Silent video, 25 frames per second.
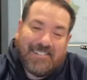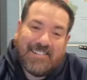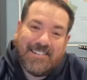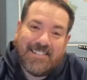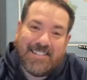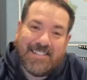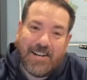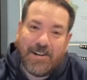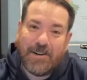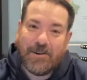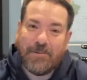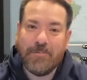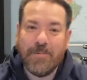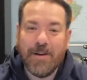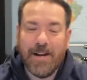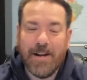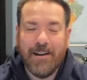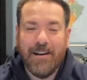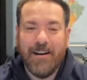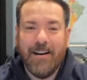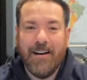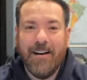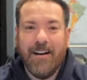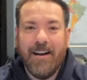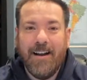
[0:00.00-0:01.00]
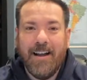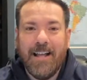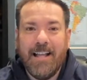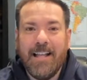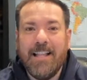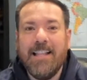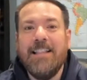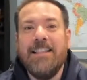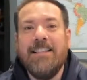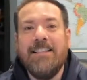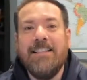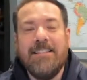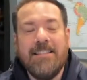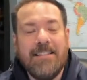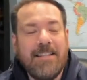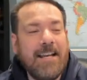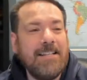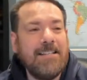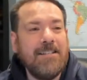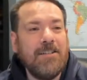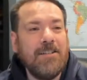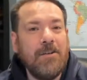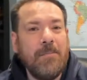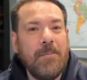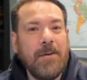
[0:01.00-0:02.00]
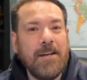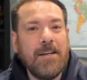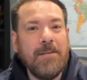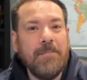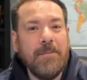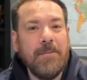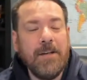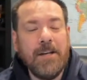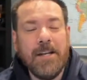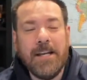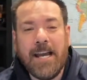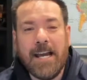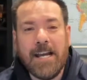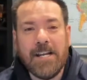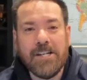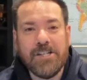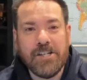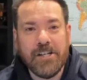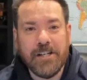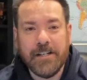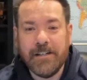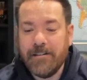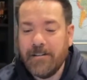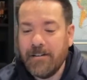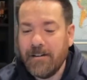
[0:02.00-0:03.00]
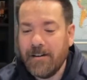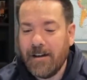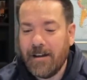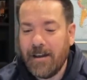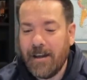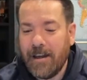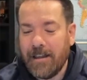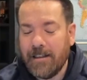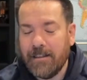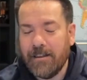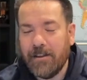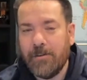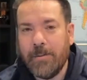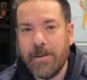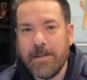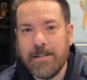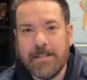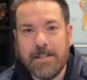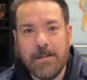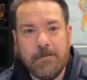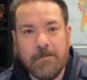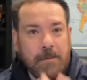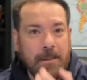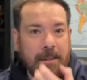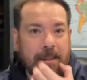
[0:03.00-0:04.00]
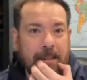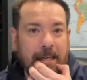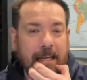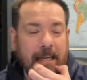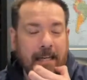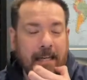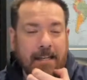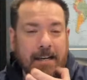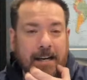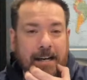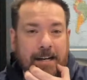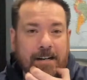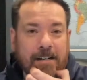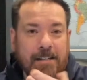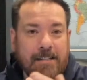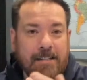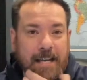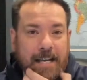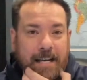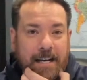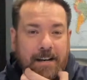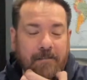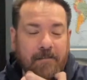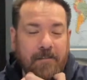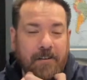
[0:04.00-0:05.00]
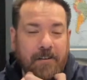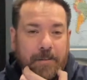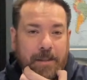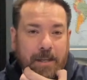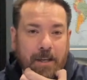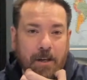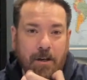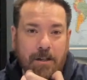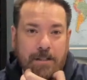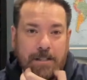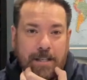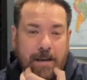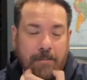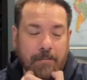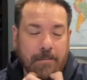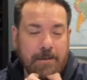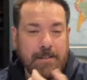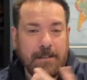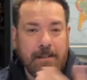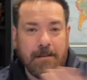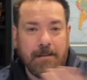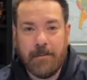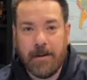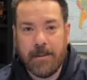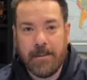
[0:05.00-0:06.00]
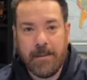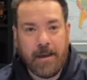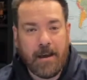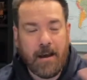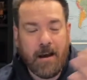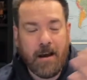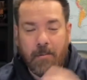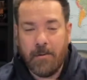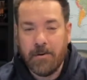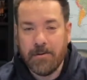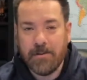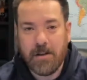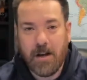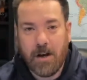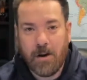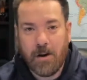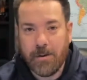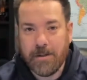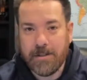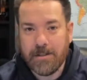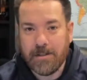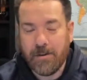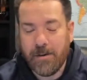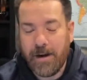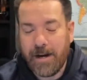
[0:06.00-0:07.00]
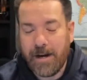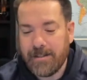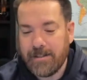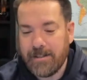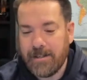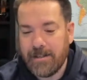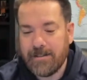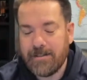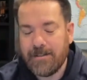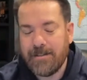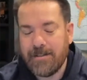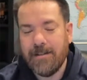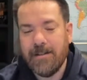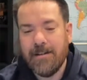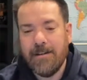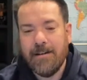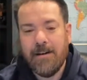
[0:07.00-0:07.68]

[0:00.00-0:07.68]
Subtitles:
So it takes a little bit of communication and a little bit of sympathy and understanding from the U.S. Embassy, but they almost always grant it.